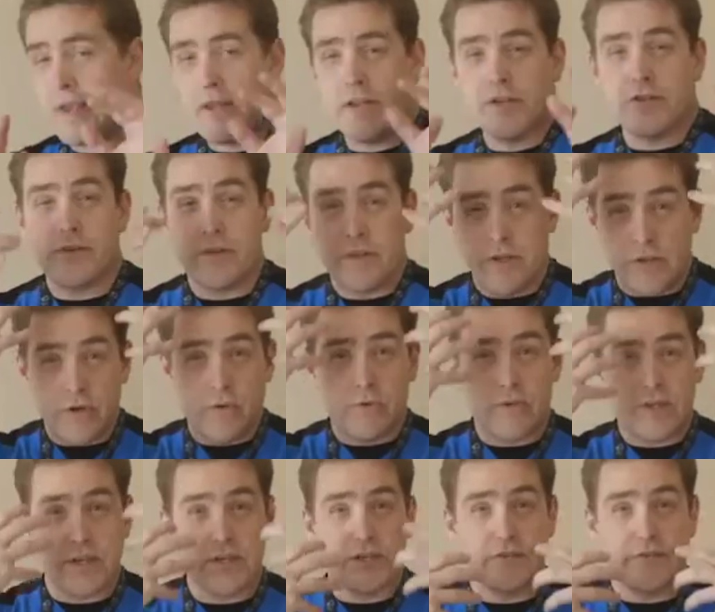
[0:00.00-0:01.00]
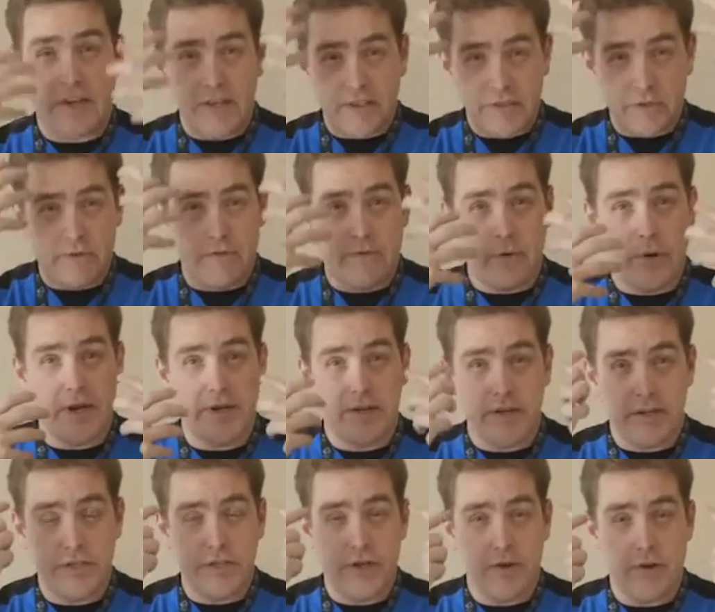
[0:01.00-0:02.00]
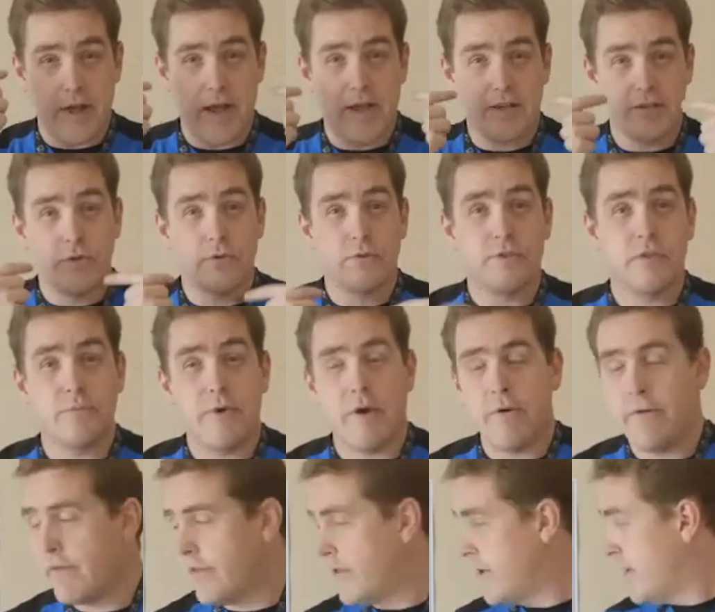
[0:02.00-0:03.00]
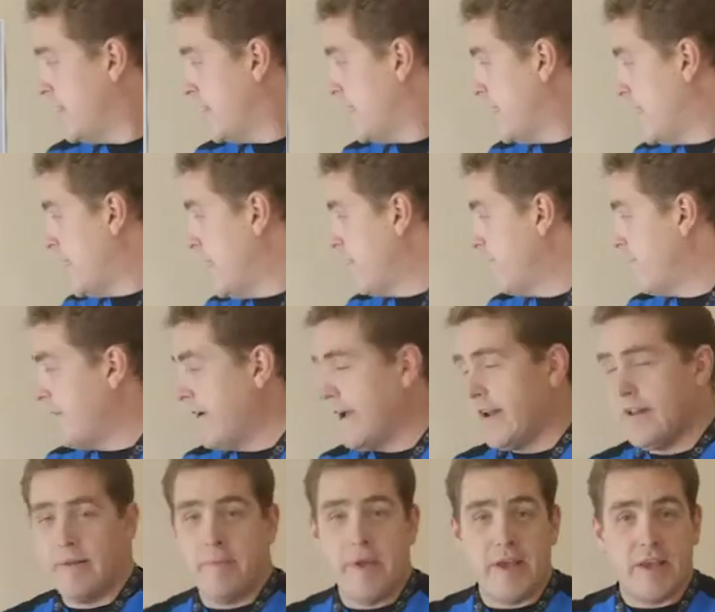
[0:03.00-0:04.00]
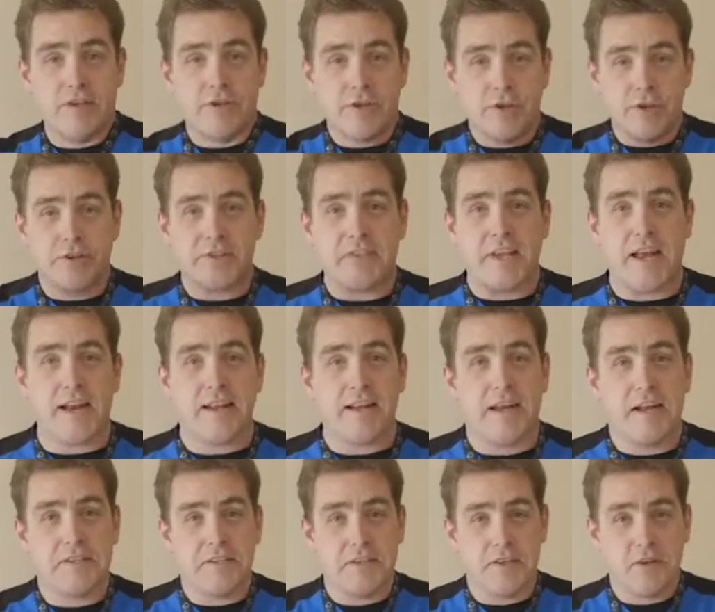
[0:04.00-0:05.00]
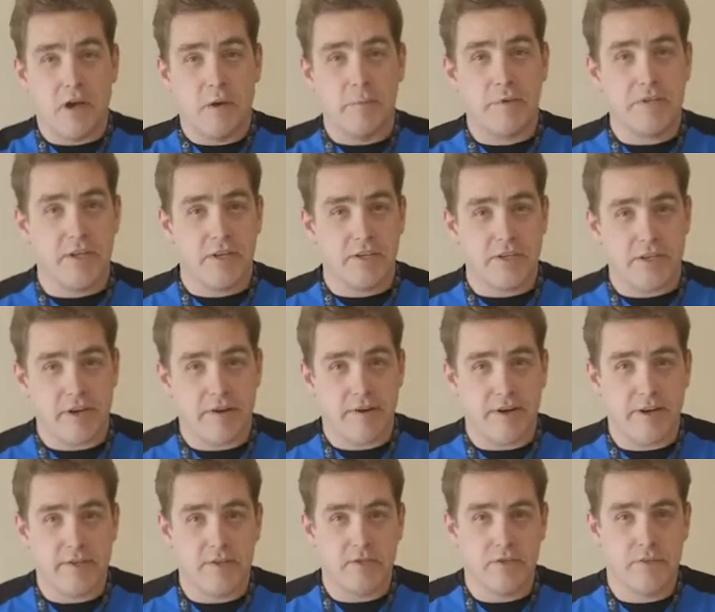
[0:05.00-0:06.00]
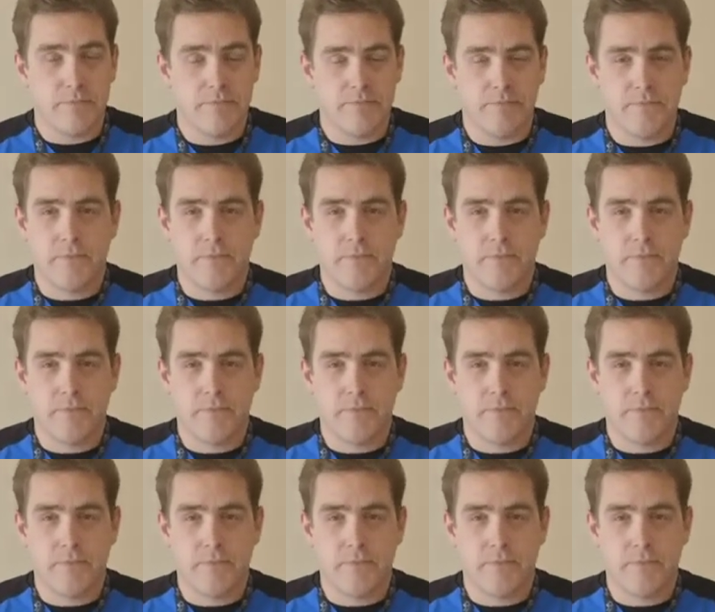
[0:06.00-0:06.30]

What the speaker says: sure that you don't touch your face, so avoiding touching your eyes, nose, and mouth. And finally, making sure you're sanitizing common touch areas.